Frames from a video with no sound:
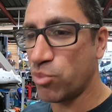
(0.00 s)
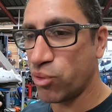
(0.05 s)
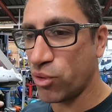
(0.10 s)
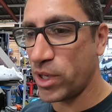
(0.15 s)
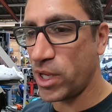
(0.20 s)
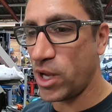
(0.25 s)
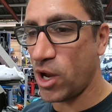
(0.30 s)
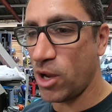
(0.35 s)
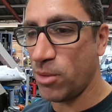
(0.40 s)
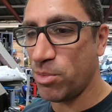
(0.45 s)

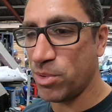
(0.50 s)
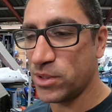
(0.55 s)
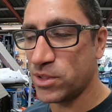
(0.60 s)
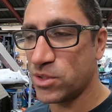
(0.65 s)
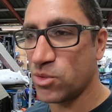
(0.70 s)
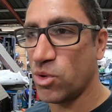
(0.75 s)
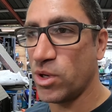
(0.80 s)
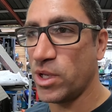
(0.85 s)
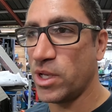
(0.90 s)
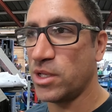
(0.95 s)
pretty open
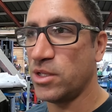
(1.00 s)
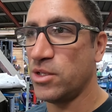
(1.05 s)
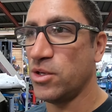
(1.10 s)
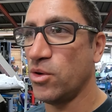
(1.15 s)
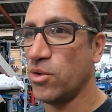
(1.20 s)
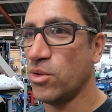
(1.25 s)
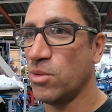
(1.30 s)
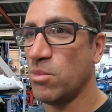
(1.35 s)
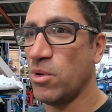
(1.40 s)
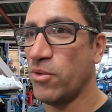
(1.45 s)
to what you can
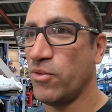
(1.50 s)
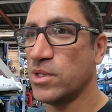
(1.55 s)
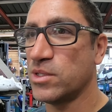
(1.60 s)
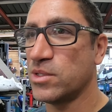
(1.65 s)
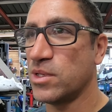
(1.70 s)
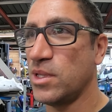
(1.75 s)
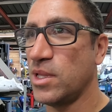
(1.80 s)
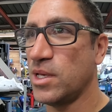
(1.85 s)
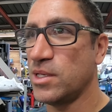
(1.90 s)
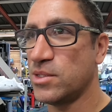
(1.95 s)
do with them.
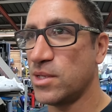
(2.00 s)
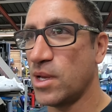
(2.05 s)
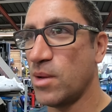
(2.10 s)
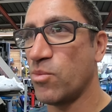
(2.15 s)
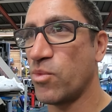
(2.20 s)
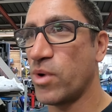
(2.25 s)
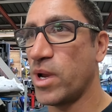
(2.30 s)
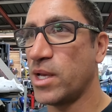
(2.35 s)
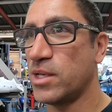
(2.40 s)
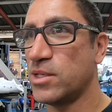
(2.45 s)
Obviously there's
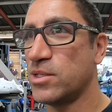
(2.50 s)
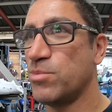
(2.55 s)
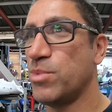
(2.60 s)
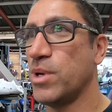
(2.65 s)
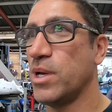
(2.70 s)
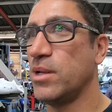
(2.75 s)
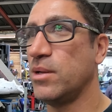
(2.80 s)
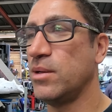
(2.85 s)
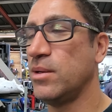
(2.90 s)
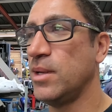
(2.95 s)
some regs,
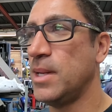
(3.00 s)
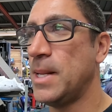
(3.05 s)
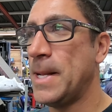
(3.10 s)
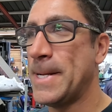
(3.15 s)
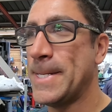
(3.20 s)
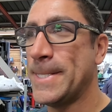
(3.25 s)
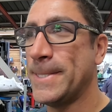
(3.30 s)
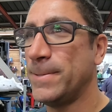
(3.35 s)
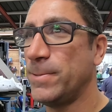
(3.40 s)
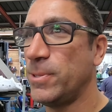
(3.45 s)
but
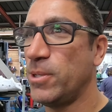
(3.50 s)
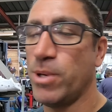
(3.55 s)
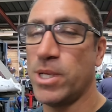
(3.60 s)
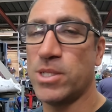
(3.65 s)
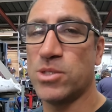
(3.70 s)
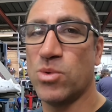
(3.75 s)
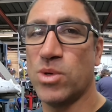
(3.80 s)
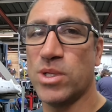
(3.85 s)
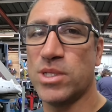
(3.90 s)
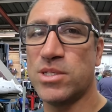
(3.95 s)

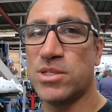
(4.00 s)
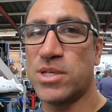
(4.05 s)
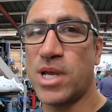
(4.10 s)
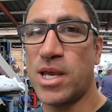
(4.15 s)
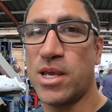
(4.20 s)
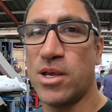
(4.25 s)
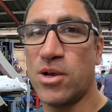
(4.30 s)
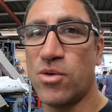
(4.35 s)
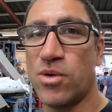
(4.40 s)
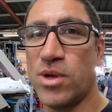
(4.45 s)
depends on what
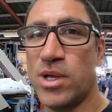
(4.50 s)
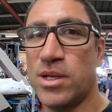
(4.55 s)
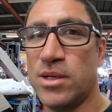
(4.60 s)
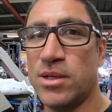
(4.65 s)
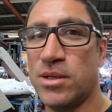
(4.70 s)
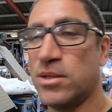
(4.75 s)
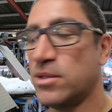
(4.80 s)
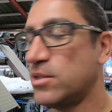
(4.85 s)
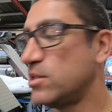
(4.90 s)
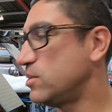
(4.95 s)
state you're
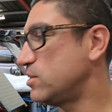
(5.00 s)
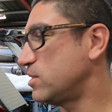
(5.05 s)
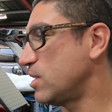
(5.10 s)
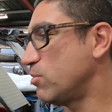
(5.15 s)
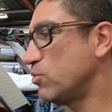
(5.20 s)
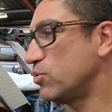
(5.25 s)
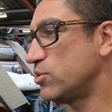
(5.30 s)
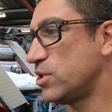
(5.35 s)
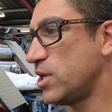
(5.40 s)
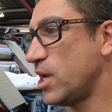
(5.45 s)
in. Just
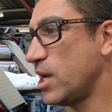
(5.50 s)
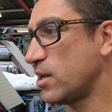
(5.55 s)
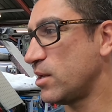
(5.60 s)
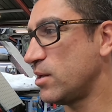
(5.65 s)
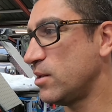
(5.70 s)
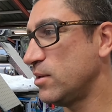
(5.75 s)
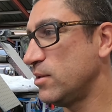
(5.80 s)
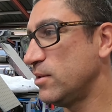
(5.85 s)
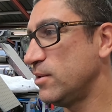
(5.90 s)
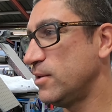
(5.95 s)
double check.
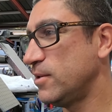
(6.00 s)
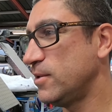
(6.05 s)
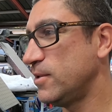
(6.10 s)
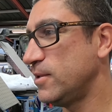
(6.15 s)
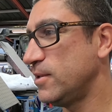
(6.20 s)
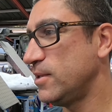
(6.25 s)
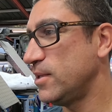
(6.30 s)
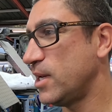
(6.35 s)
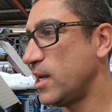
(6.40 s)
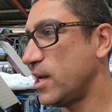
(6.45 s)

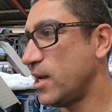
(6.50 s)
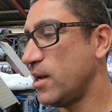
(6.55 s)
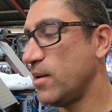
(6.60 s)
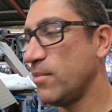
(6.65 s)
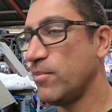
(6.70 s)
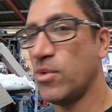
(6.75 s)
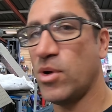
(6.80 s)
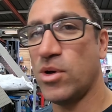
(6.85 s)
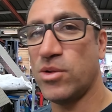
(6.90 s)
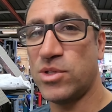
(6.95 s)

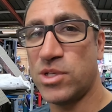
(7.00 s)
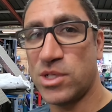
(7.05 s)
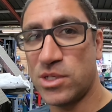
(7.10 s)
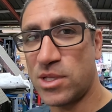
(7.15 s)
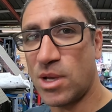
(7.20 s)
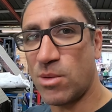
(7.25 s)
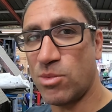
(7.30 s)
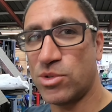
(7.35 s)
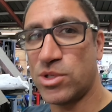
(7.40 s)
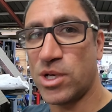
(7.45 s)
I'll
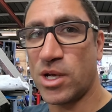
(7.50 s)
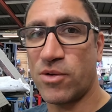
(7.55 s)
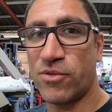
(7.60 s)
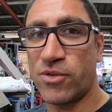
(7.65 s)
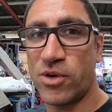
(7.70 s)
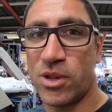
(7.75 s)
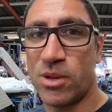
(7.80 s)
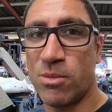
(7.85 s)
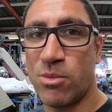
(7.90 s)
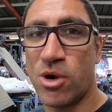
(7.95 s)
just double check
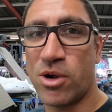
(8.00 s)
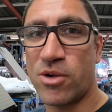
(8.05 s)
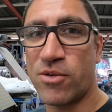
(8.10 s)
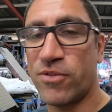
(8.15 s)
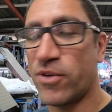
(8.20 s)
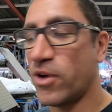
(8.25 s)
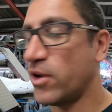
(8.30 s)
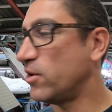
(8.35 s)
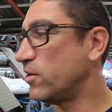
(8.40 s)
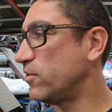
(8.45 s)
I've got the
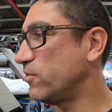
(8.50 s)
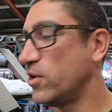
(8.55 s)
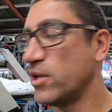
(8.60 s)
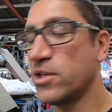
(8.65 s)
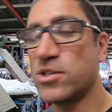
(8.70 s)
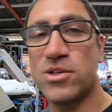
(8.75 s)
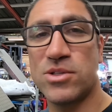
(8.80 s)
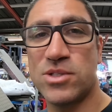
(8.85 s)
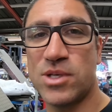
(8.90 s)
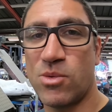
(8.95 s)
microphone on
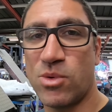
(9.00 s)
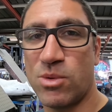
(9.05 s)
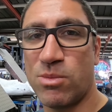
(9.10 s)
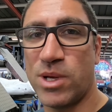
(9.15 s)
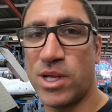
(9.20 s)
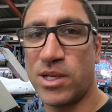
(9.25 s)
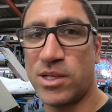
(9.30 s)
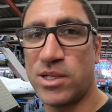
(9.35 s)
first, because that would be a